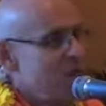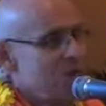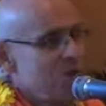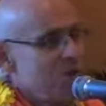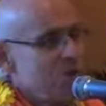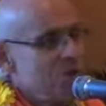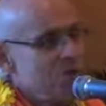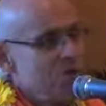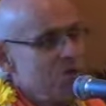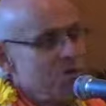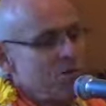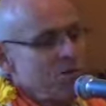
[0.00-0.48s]

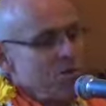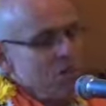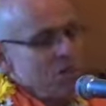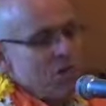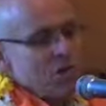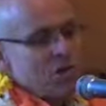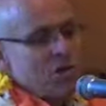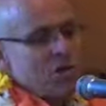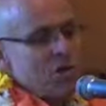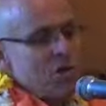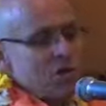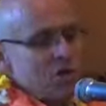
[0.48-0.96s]
So
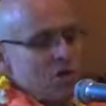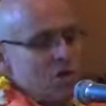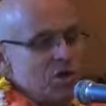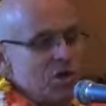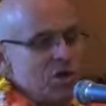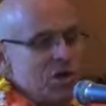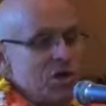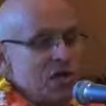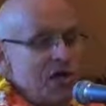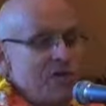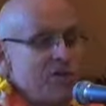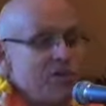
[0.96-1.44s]
the
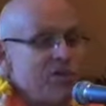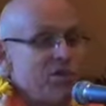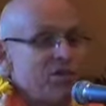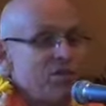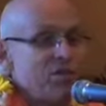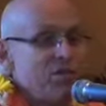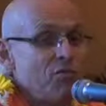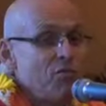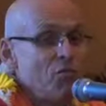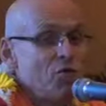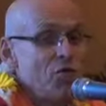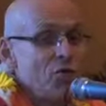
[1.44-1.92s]
Lord kept
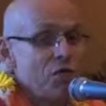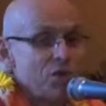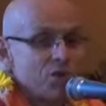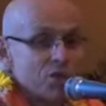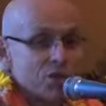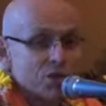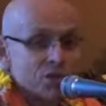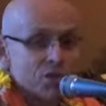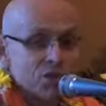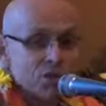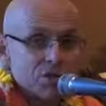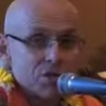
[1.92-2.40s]
the
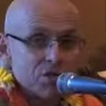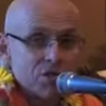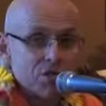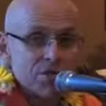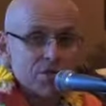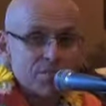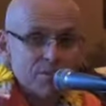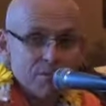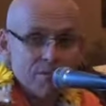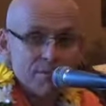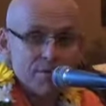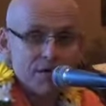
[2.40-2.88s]
word
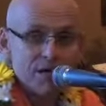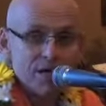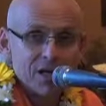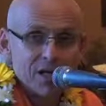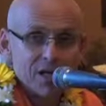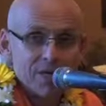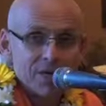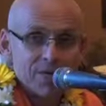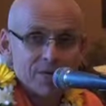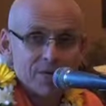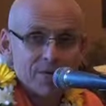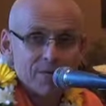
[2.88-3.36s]
of
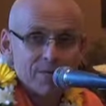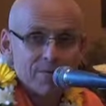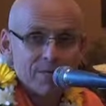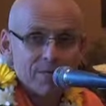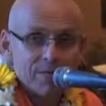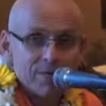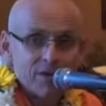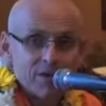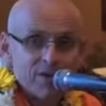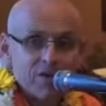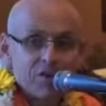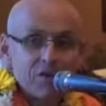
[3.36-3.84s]
Brahma.
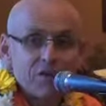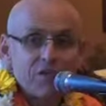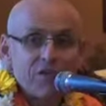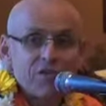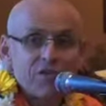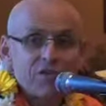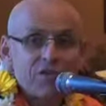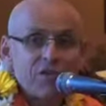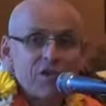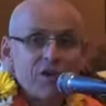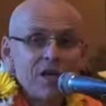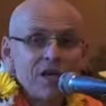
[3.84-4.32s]
So in
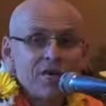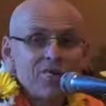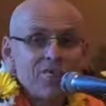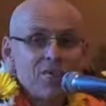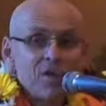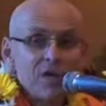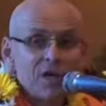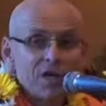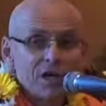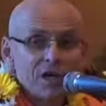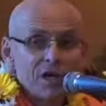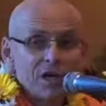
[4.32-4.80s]
the same
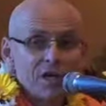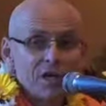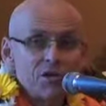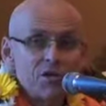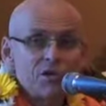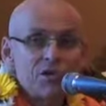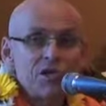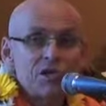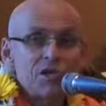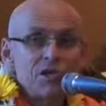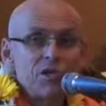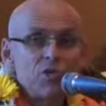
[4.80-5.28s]
way,
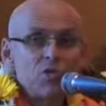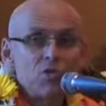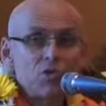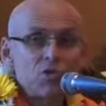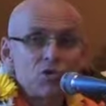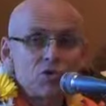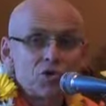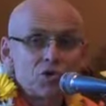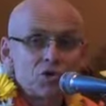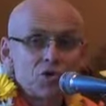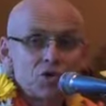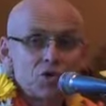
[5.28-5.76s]
Risi
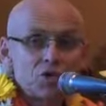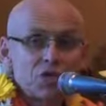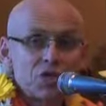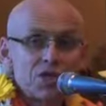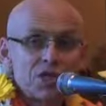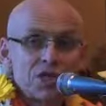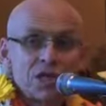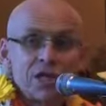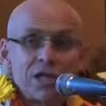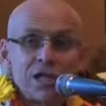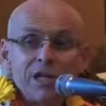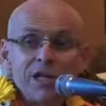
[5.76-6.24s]
Uchu, the
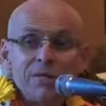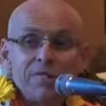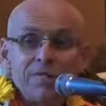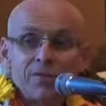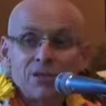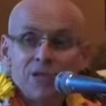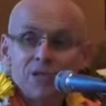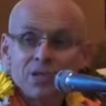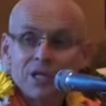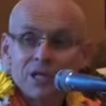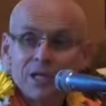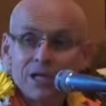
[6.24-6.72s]
same
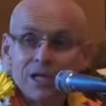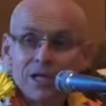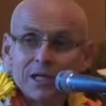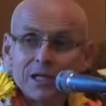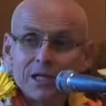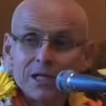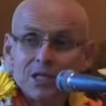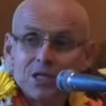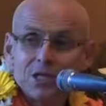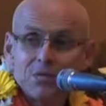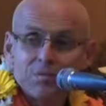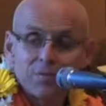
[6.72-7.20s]

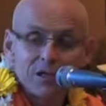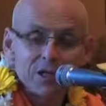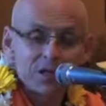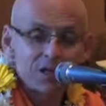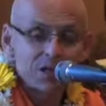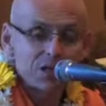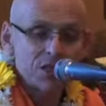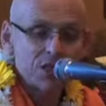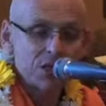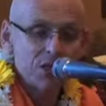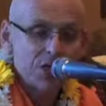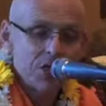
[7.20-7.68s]
personality
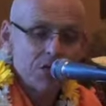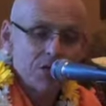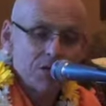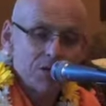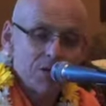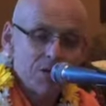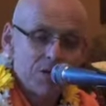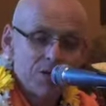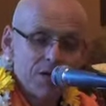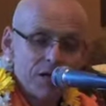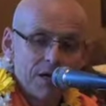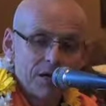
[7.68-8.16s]
speaks.
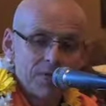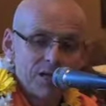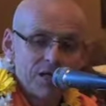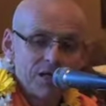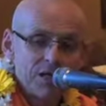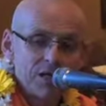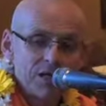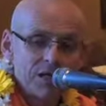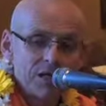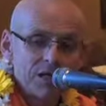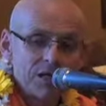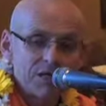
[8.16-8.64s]
And Prabhupada
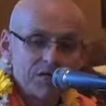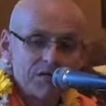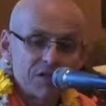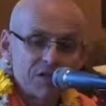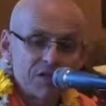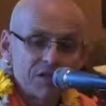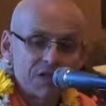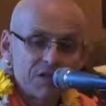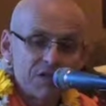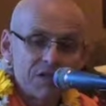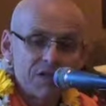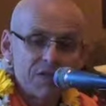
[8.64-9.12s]
said, and if the
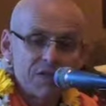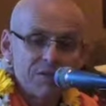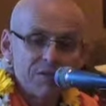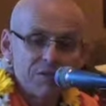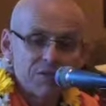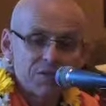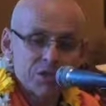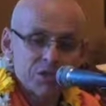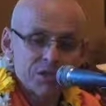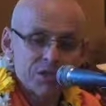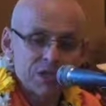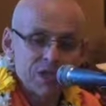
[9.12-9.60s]
same
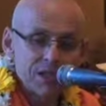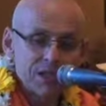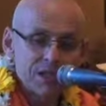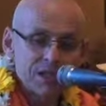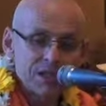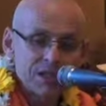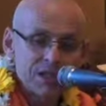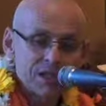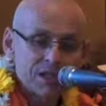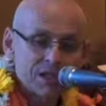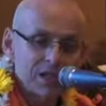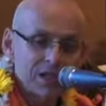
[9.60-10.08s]

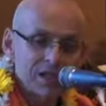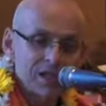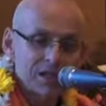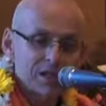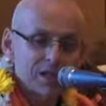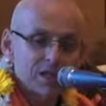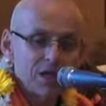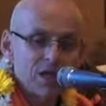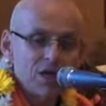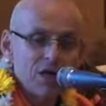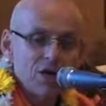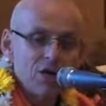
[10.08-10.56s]
personality
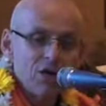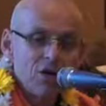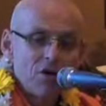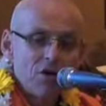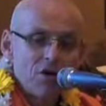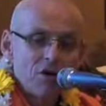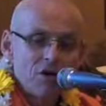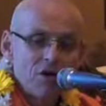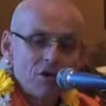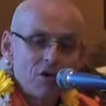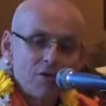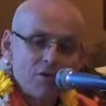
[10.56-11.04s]
says,
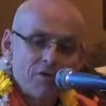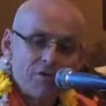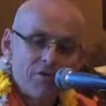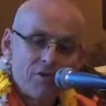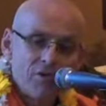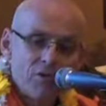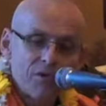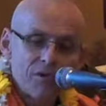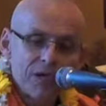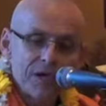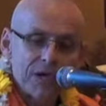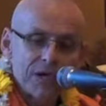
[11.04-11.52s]

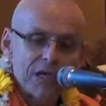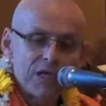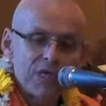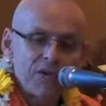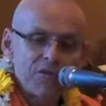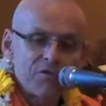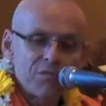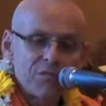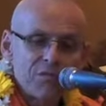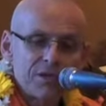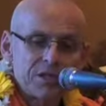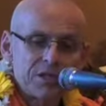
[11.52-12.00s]
four
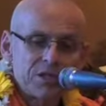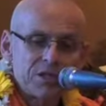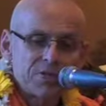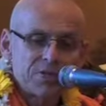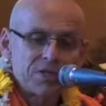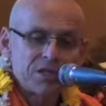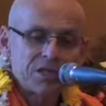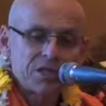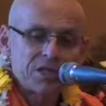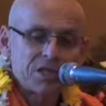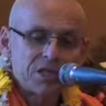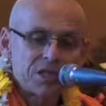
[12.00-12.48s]
regulated
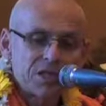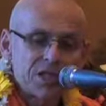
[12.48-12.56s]
principles in